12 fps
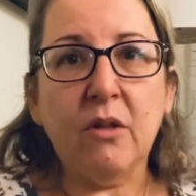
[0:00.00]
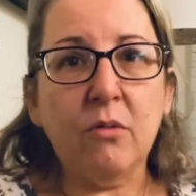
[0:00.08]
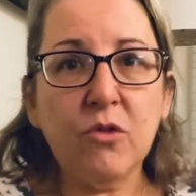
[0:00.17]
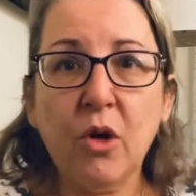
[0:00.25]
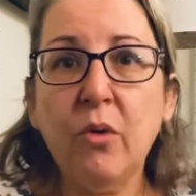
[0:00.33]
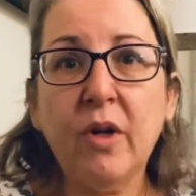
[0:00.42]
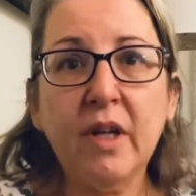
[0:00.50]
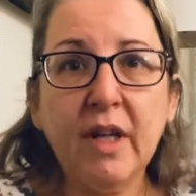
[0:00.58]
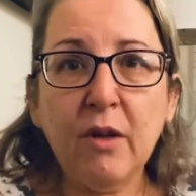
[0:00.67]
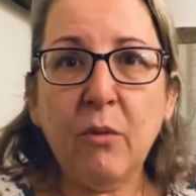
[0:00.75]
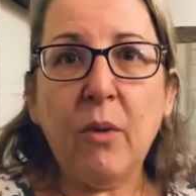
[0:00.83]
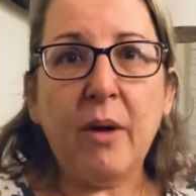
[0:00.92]
Joe could
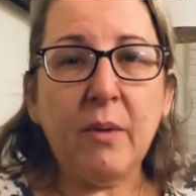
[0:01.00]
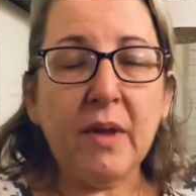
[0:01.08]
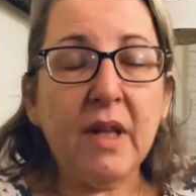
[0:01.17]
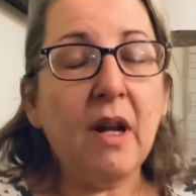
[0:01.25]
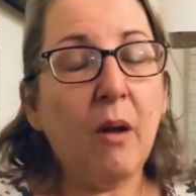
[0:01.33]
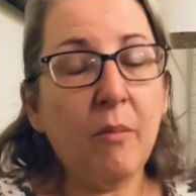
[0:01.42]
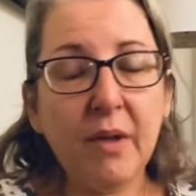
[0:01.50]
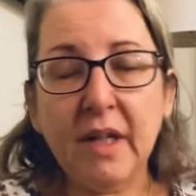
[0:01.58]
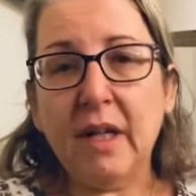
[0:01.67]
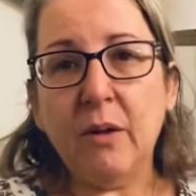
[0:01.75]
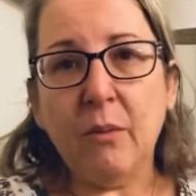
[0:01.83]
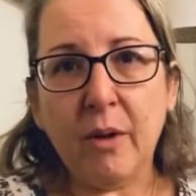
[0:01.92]
get away with it, I'm going to
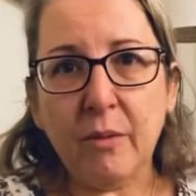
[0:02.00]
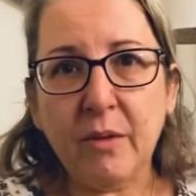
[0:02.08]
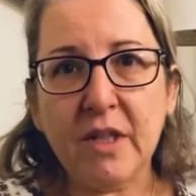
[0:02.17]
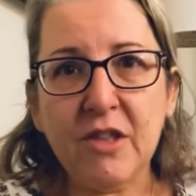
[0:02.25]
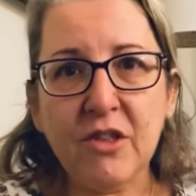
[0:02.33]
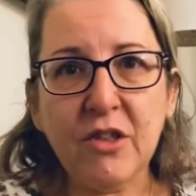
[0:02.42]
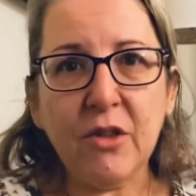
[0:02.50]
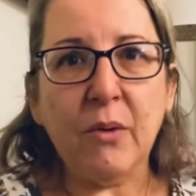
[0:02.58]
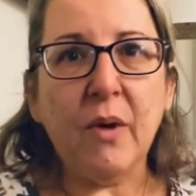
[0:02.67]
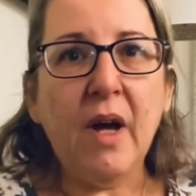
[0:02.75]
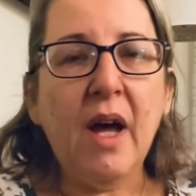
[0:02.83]
get away with it too.